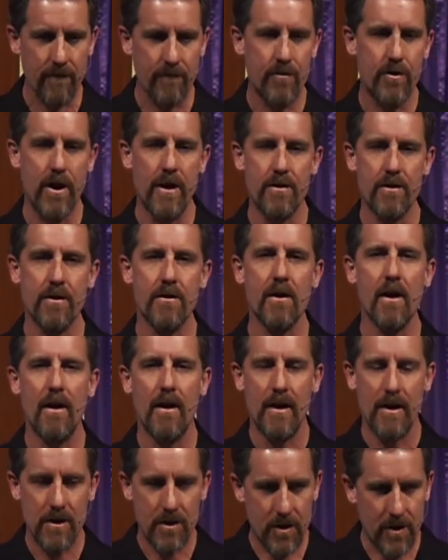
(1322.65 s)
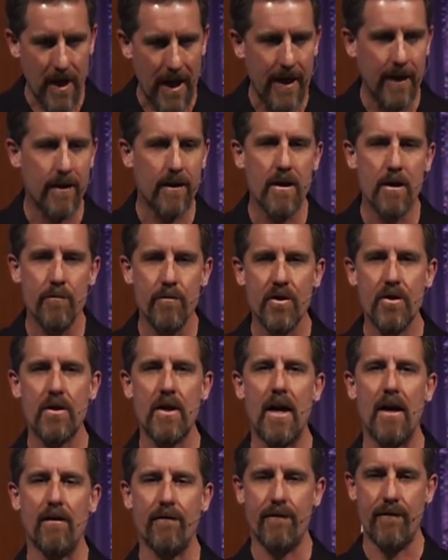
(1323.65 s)
of Jesus, Satan
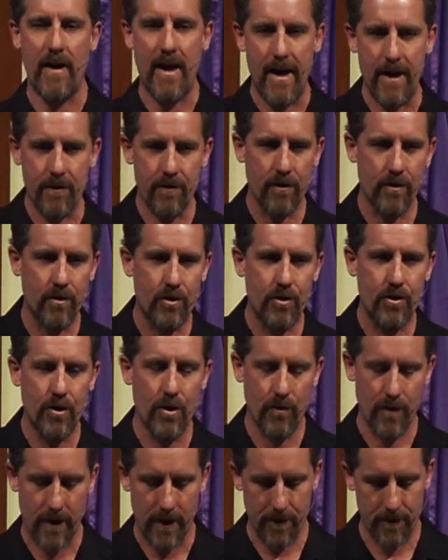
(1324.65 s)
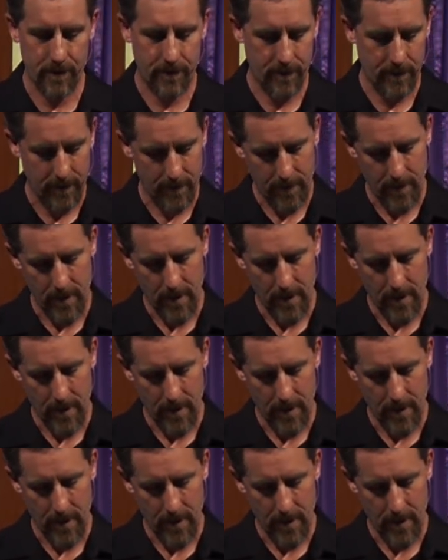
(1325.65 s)
himself enters Judas